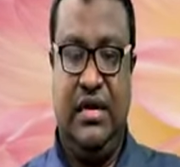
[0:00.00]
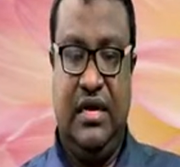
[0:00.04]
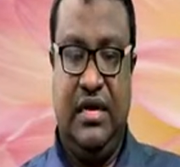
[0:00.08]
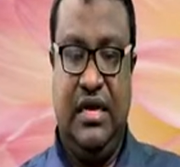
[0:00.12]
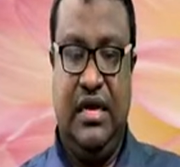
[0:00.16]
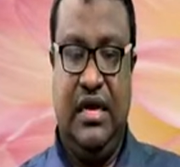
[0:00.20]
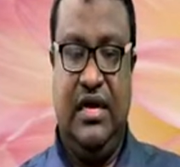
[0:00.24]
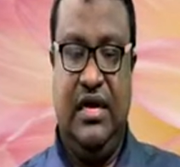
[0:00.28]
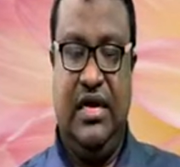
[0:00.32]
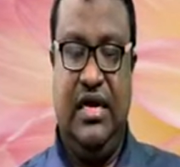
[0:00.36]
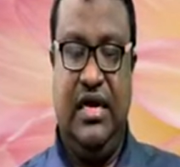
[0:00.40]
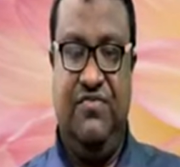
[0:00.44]

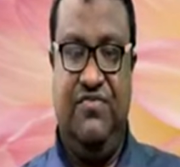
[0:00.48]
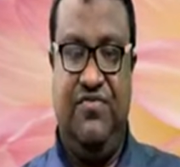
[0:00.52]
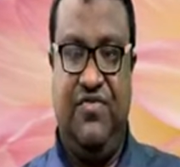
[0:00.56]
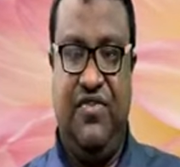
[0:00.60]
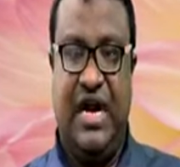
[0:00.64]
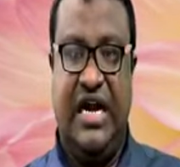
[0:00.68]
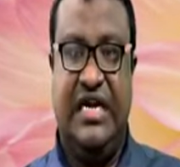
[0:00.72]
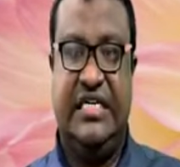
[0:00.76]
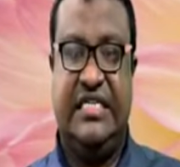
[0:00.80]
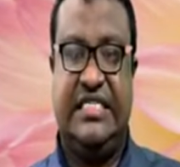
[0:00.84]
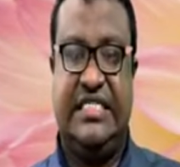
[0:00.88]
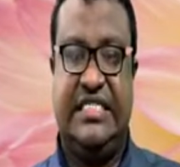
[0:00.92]

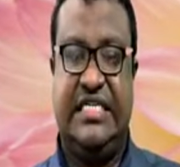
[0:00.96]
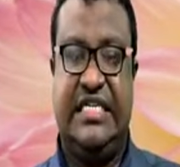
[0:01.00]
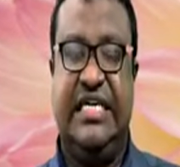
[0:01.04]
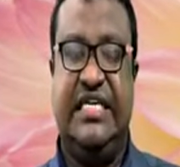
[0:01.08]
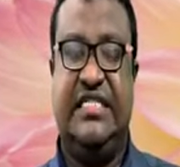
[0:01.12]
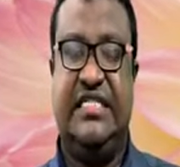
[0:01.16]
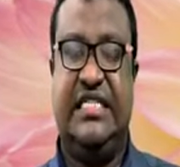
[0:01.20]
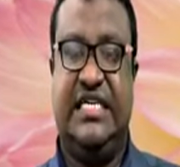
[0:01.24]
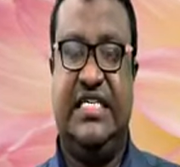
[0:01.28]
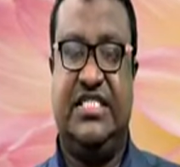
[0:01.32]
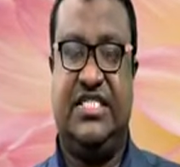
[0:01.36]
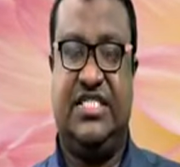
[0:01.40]
reversing
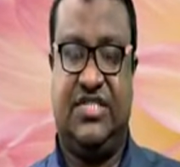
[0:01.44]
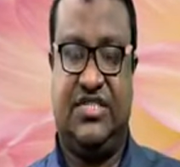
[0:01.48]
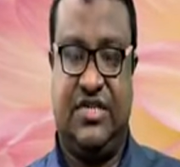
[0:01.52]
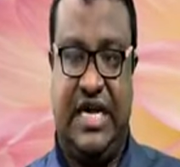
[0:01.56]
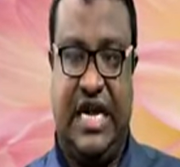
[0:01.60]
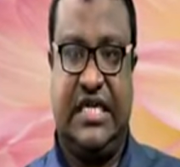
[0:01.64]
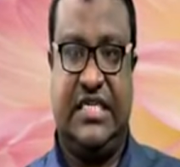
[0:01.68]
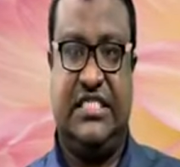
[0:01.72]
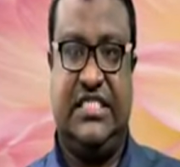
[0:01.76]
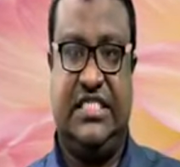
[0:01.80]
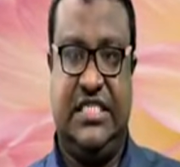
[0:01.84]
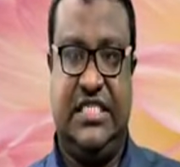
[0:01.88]
the
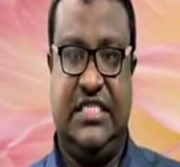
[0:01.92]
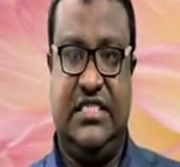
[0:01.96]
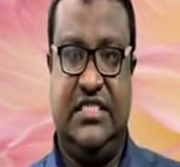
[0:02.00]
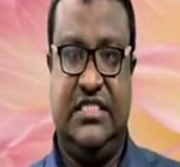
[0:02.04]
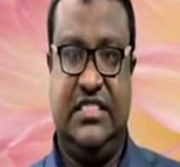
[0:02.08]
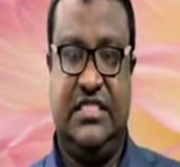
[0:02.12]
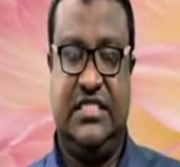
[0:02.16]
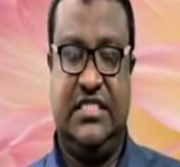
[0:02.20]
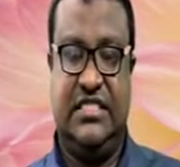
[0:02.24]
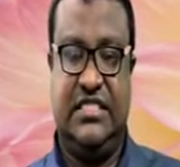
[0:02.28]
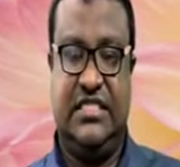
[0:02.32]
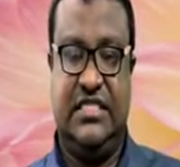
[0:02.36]

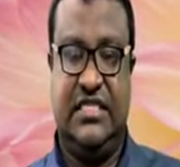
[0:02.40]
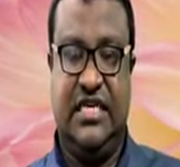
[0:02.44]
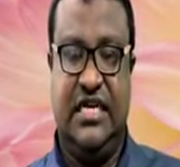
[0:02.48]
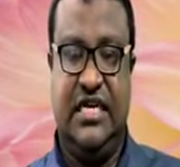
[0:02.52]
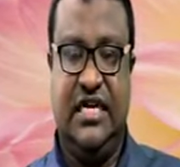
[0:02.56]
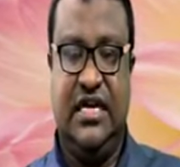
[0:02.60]
structures.